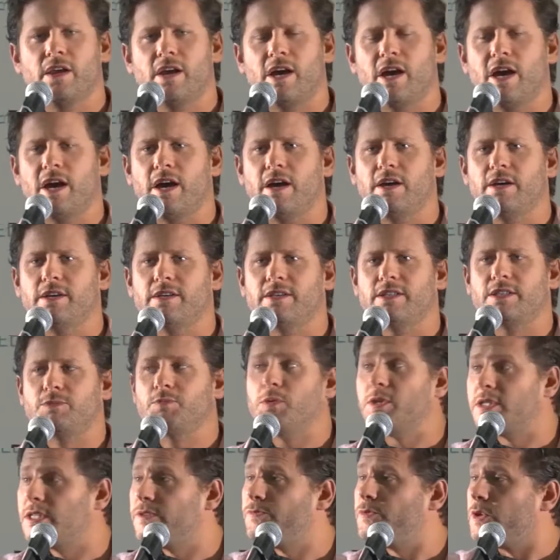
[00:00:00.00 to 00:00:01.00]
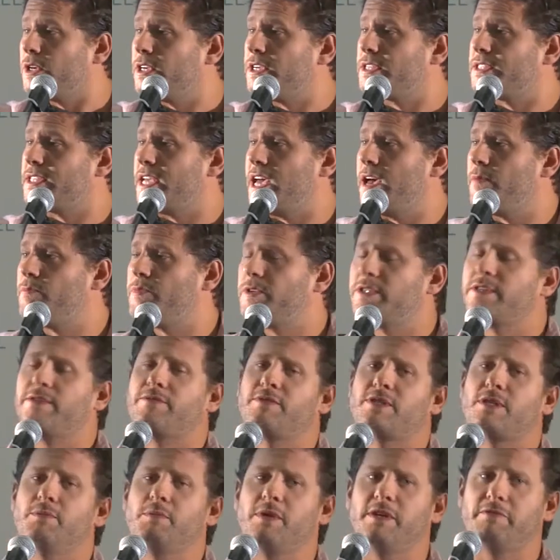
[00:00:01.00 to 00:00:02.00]
uh, specific examples
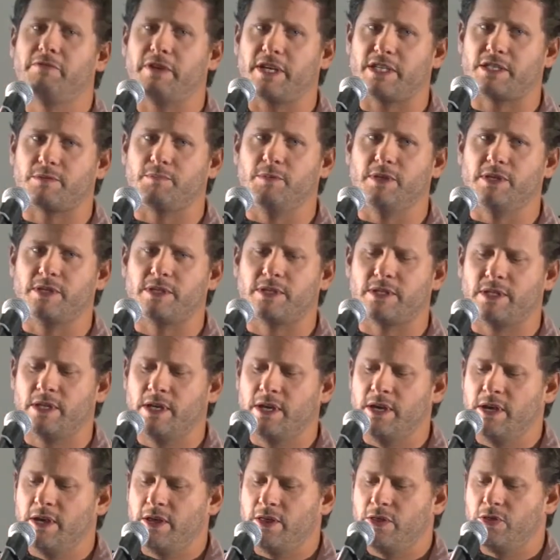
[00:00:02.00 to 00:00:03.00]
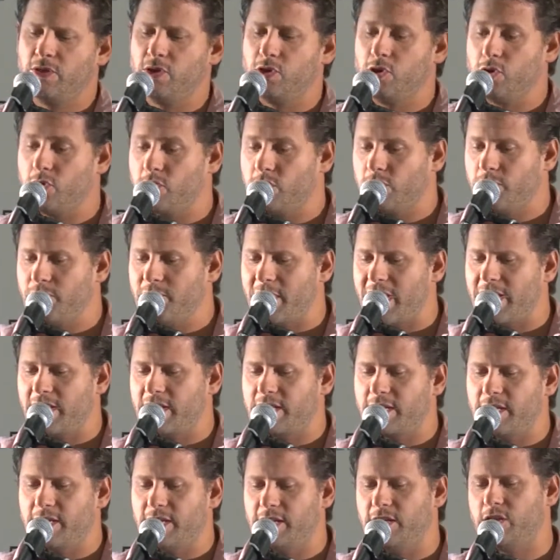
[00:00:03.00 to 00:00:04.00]
of some investments that you could
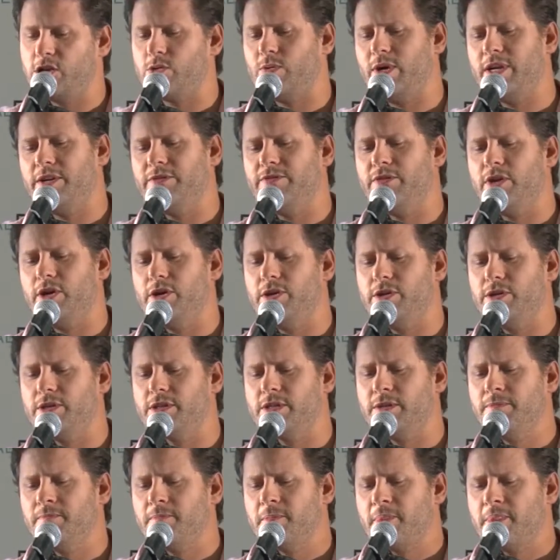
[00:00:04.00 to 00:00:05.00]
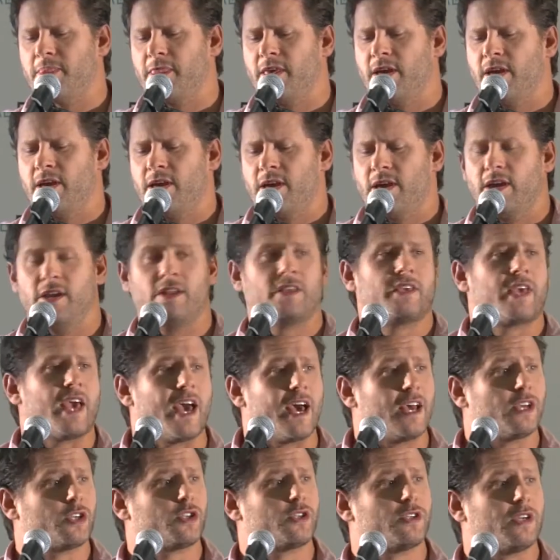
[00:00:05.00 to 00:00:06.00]
make in each one of those. In
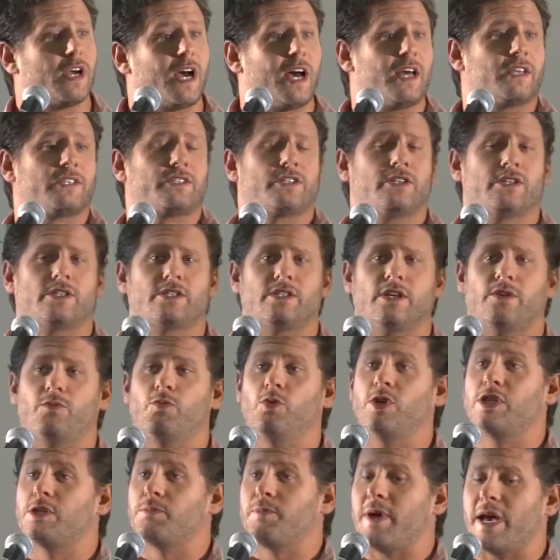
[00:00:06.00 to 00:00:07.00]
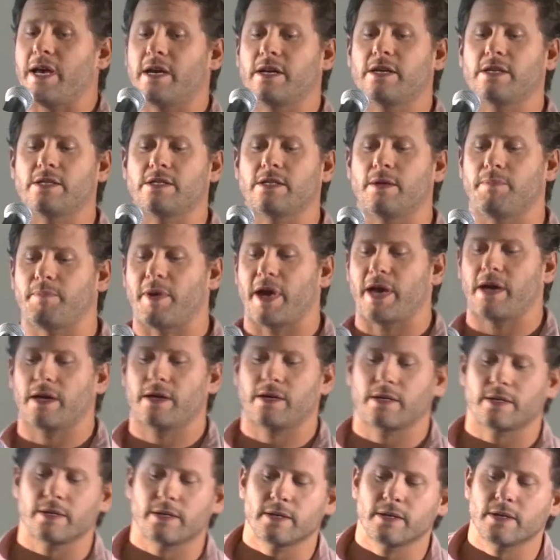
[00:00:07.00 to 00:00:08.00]
cash, ask yourself which bank is the
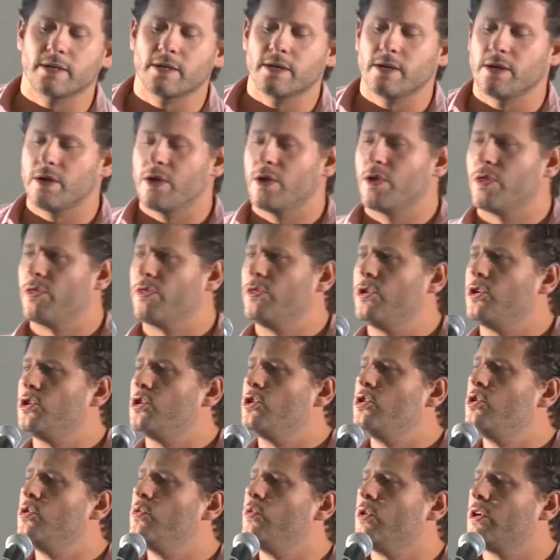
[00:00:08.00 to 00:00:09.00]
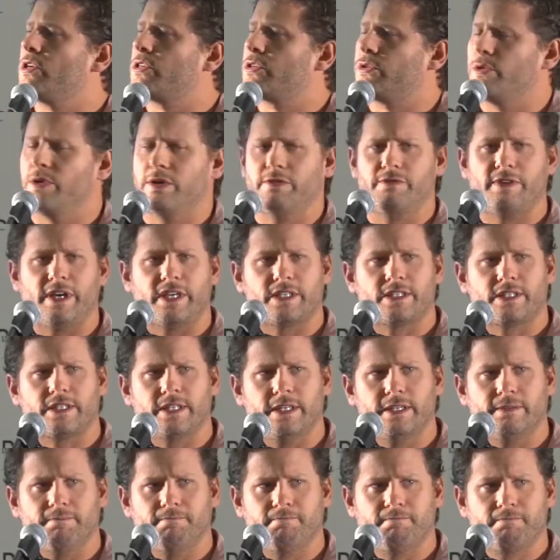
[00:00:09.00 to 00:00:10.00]
bank that you want to invest
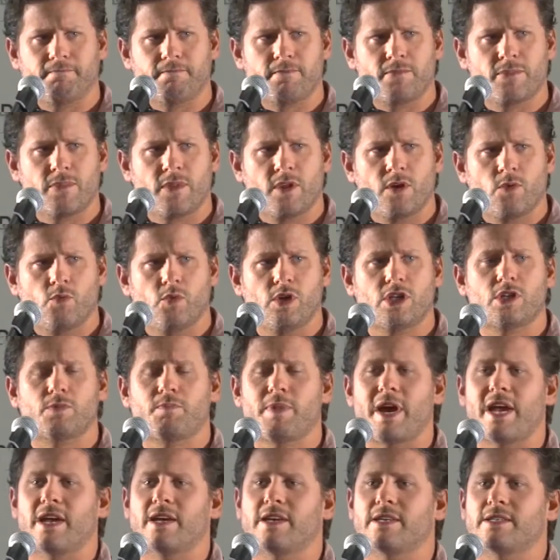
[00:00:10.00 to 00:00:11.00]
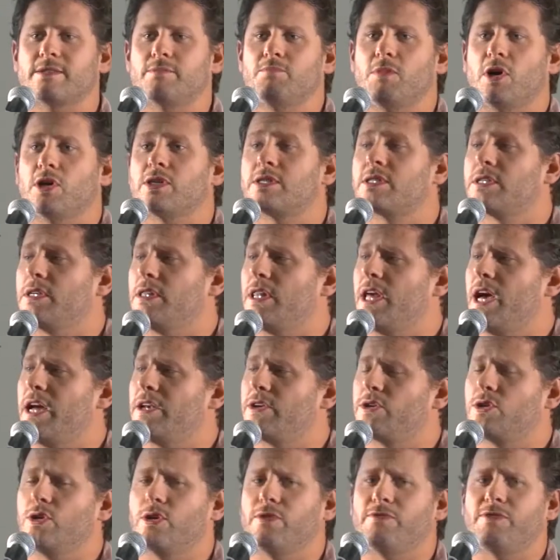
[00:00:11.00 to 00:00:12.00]
in? Which bank is most
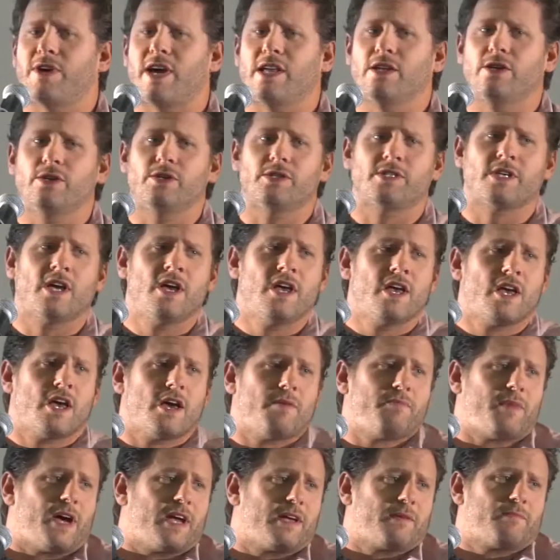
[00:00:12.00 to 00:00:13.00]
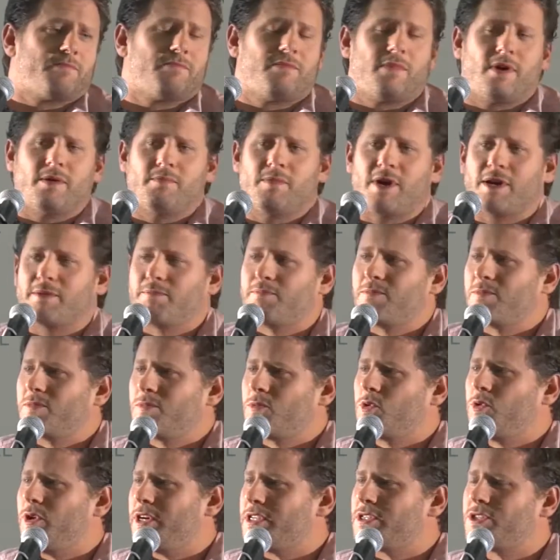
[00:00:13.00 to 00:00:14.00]
aligned to your values? And my, my, my
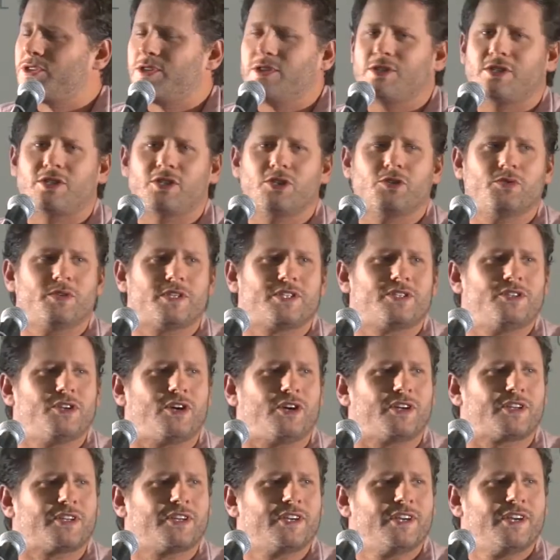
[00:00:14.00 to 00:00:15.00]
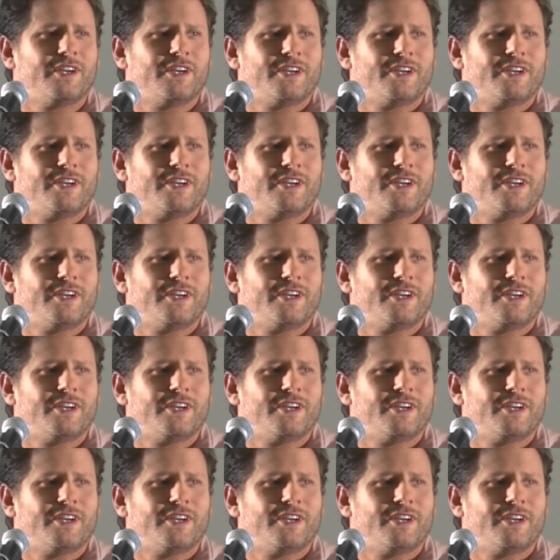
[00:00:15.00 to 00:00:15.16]
question to you is not,